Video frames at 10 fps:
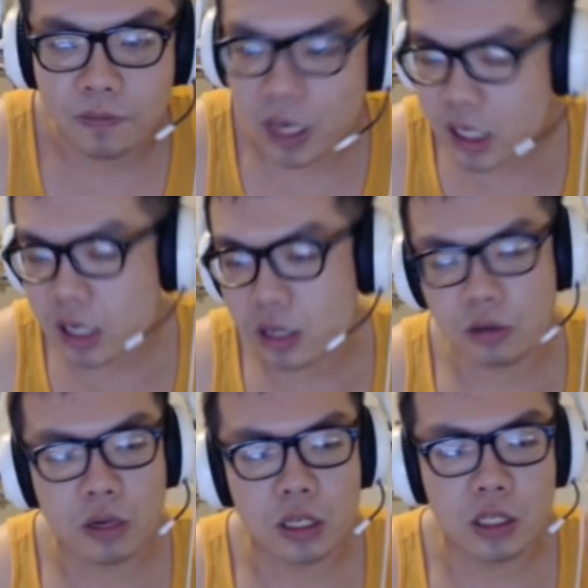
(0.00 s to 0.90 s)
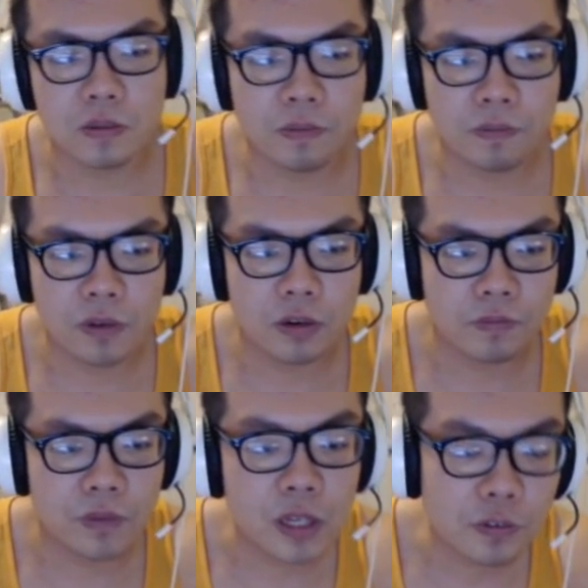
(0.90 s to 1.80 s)
any other questions,
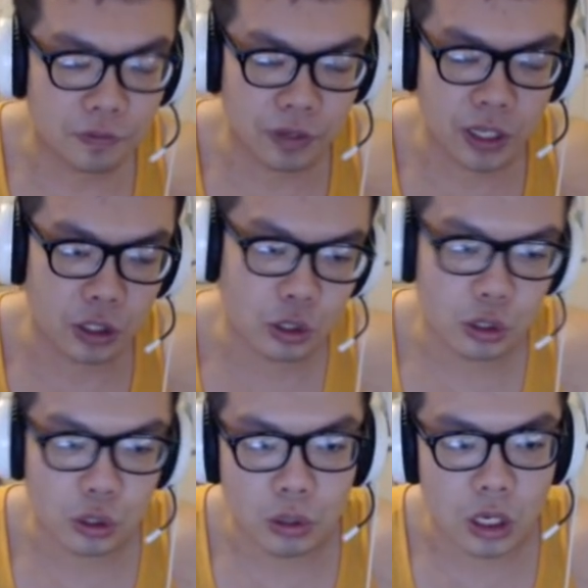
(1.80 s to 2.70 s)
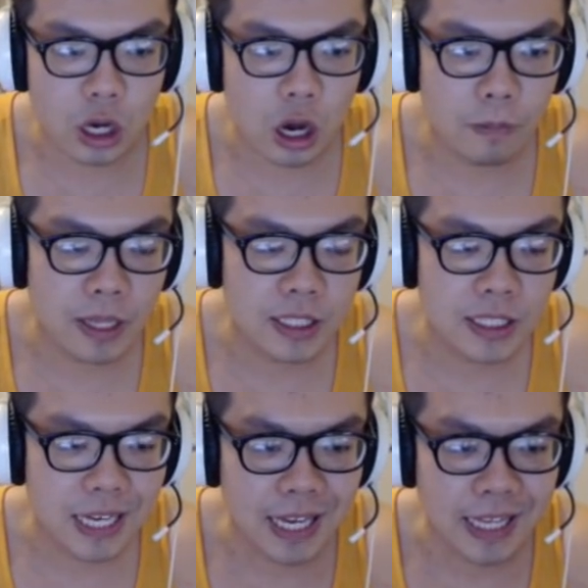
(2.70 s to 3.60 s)
feel free to
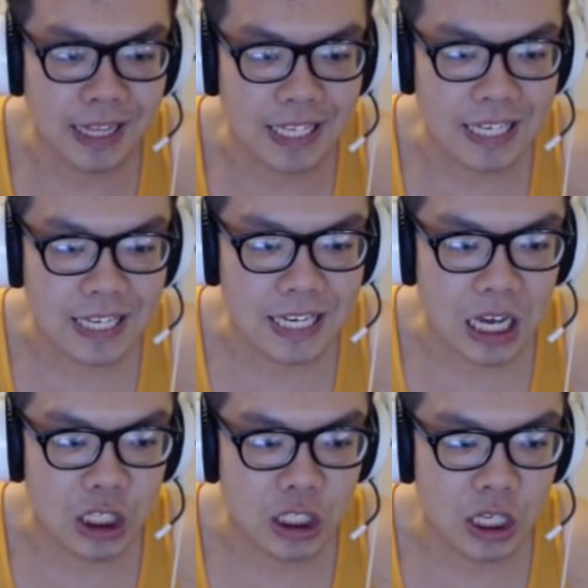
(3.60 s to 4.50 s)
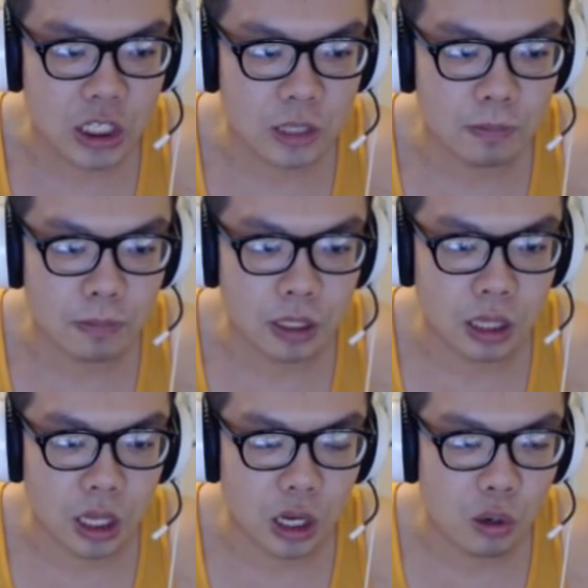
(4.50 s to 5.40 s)
comment in the section
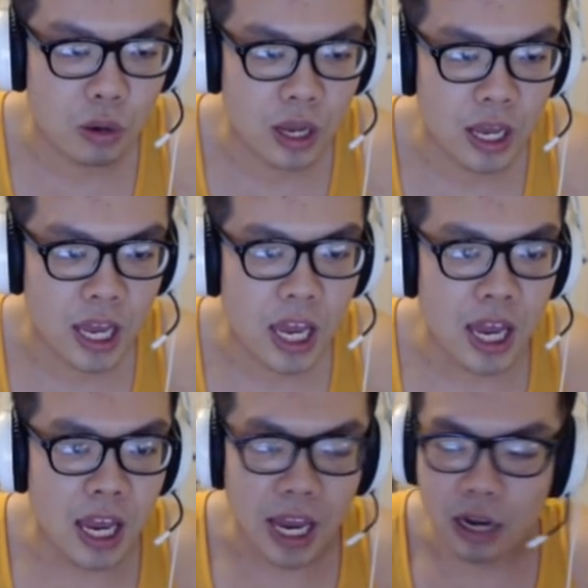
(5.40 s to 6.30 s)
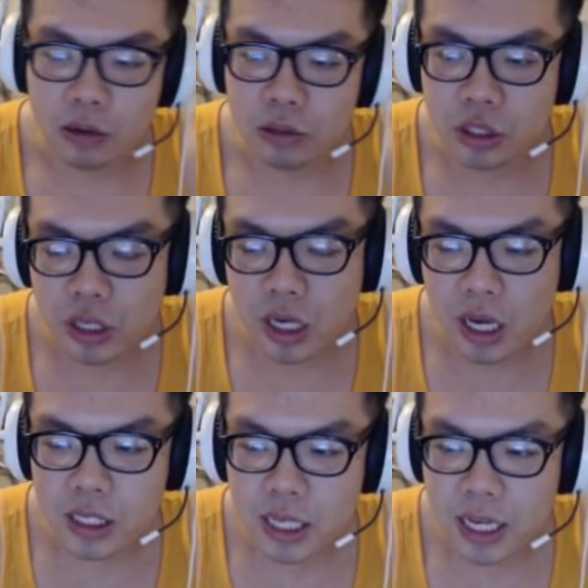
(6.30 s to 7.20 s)
below, and I'll see you
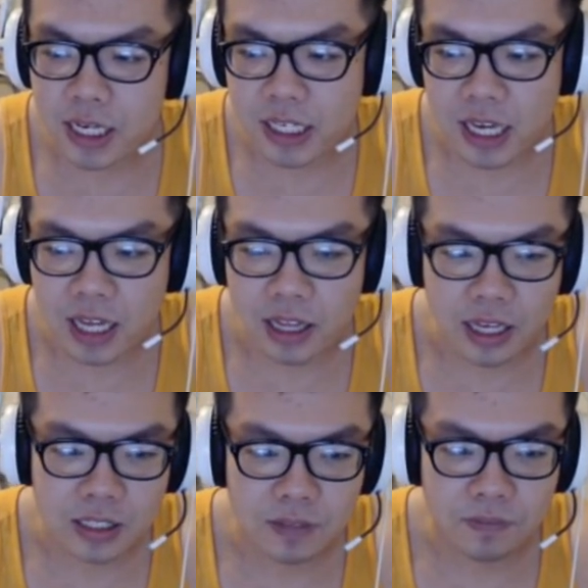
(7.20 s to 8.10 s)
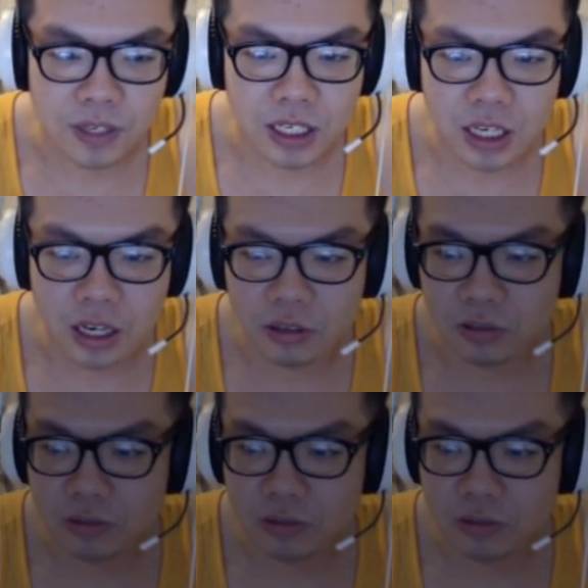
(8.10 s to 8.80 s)
guys in the next video.